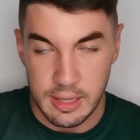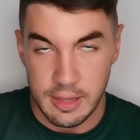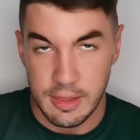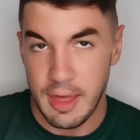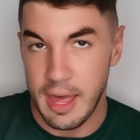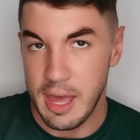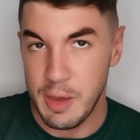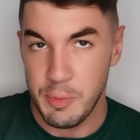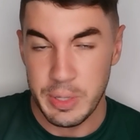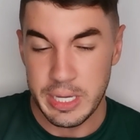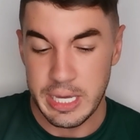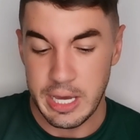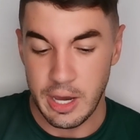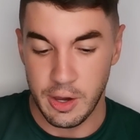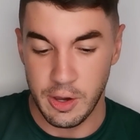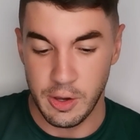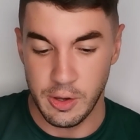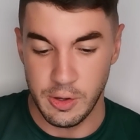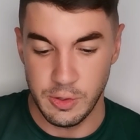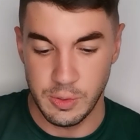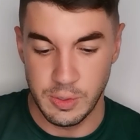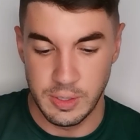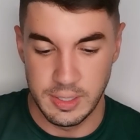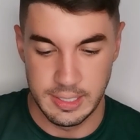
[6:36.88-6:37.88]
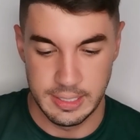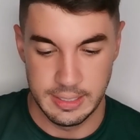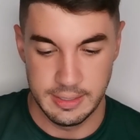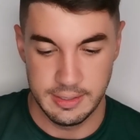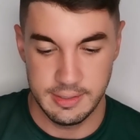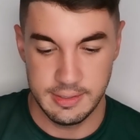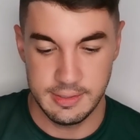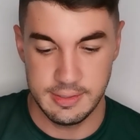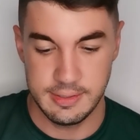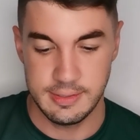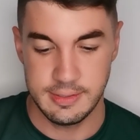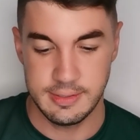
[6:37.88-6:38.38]
There we go.
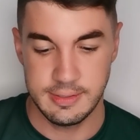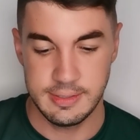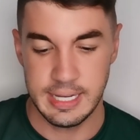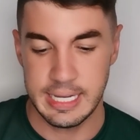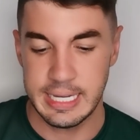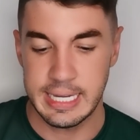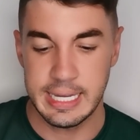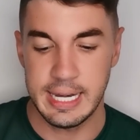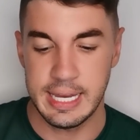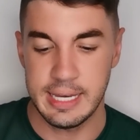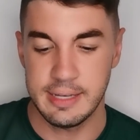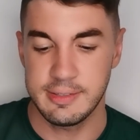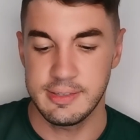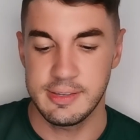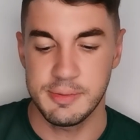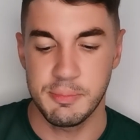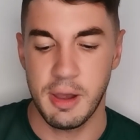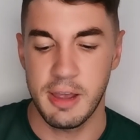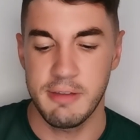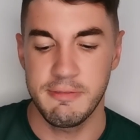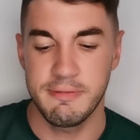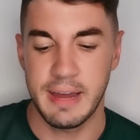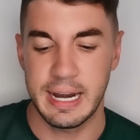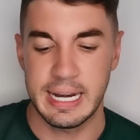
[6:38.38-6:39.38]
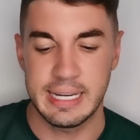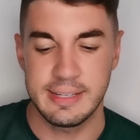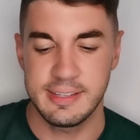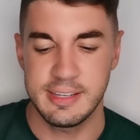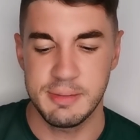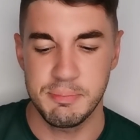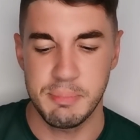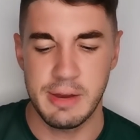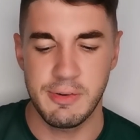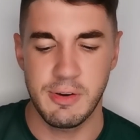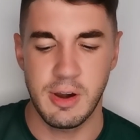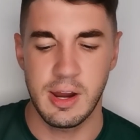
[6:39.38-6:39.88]
Sticking it to my
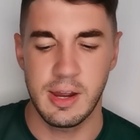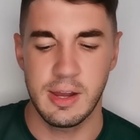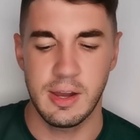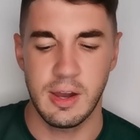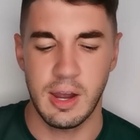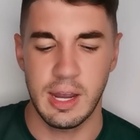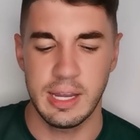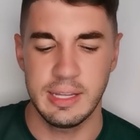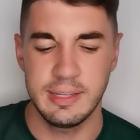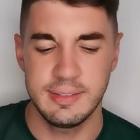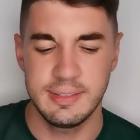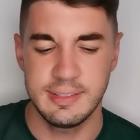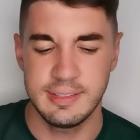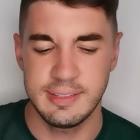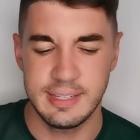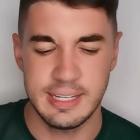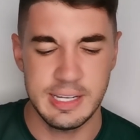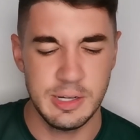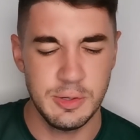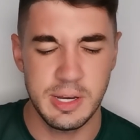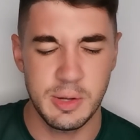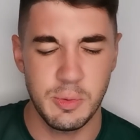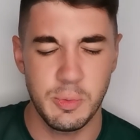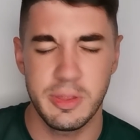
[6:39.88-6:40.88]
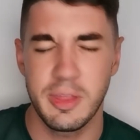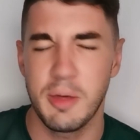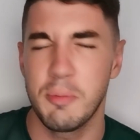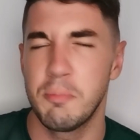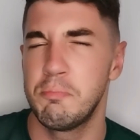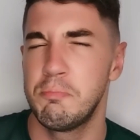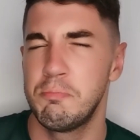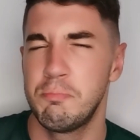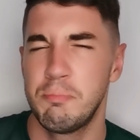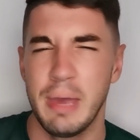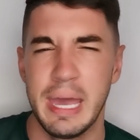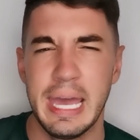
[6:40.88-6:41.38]
vanity mirror, I sealed it with a
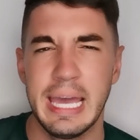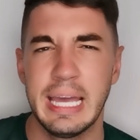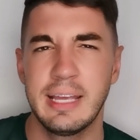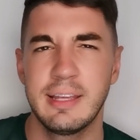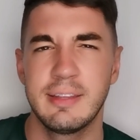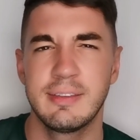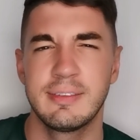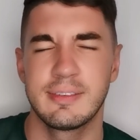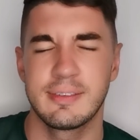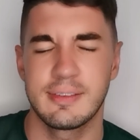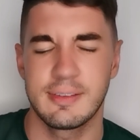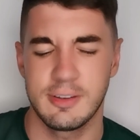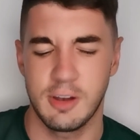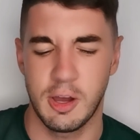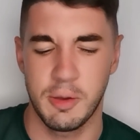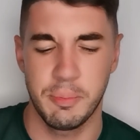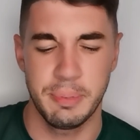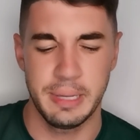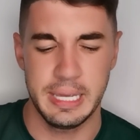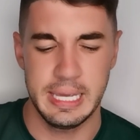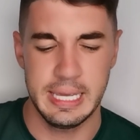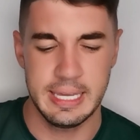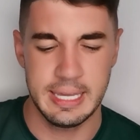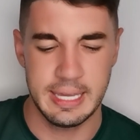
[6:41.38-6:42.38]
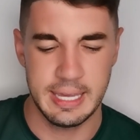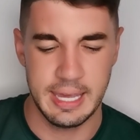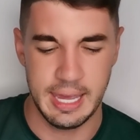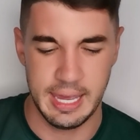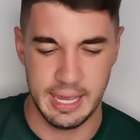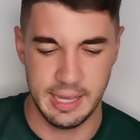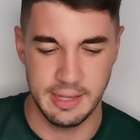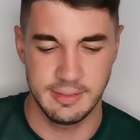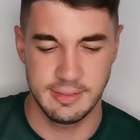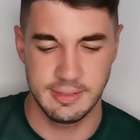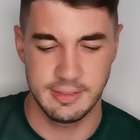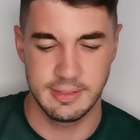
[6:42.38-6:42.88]
big sloppy
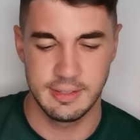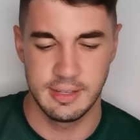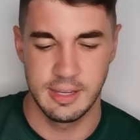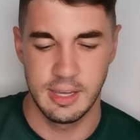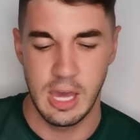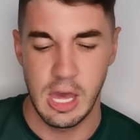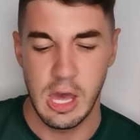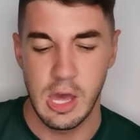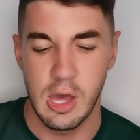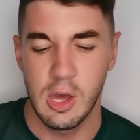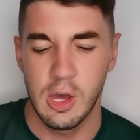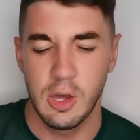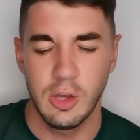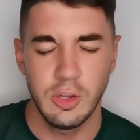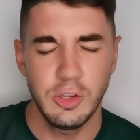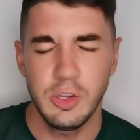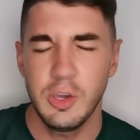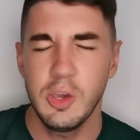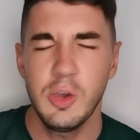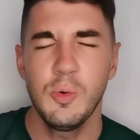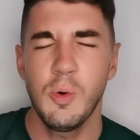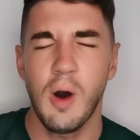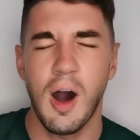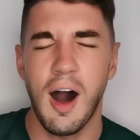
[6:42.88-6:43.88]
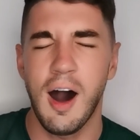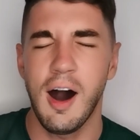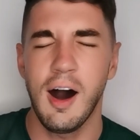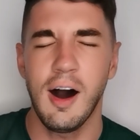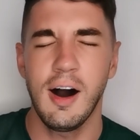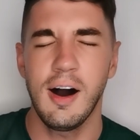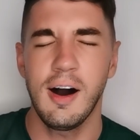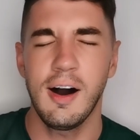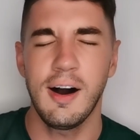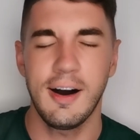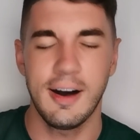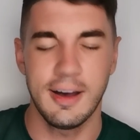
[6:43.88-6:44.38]
kiss. You
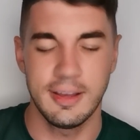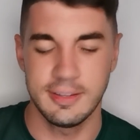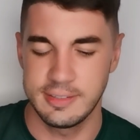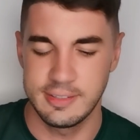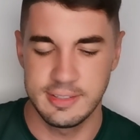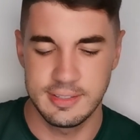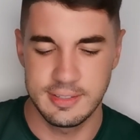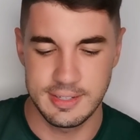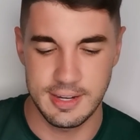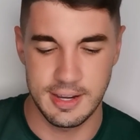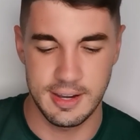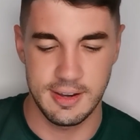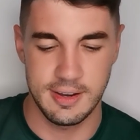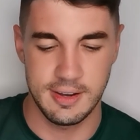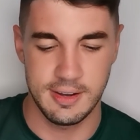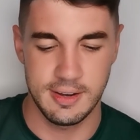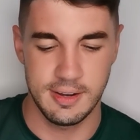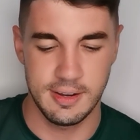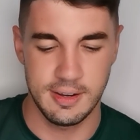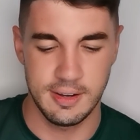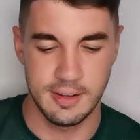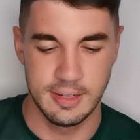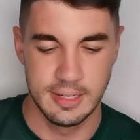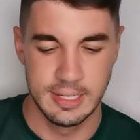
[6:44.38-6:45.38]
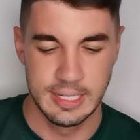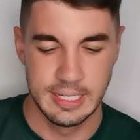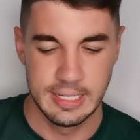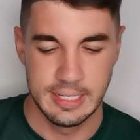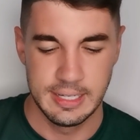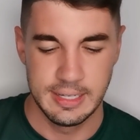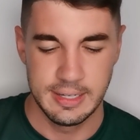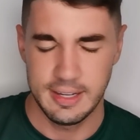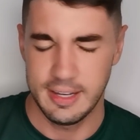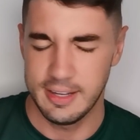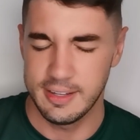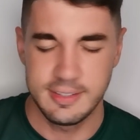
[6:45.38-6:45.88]
are a star.
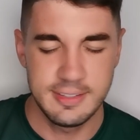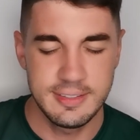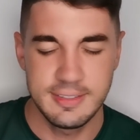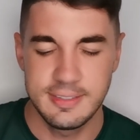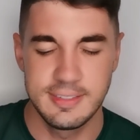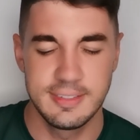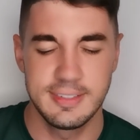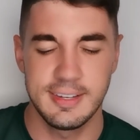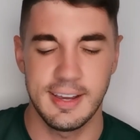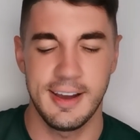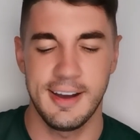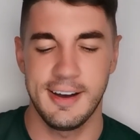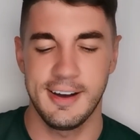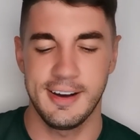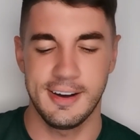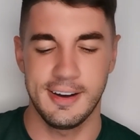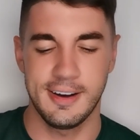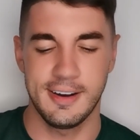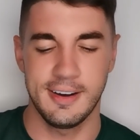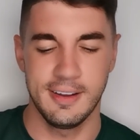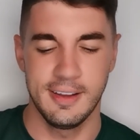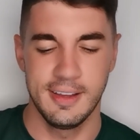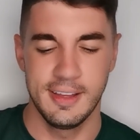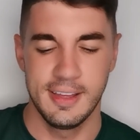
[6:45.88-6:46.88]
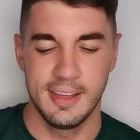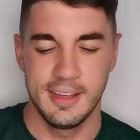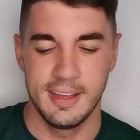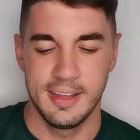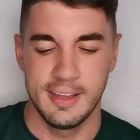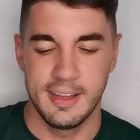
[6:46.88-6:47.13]
A star.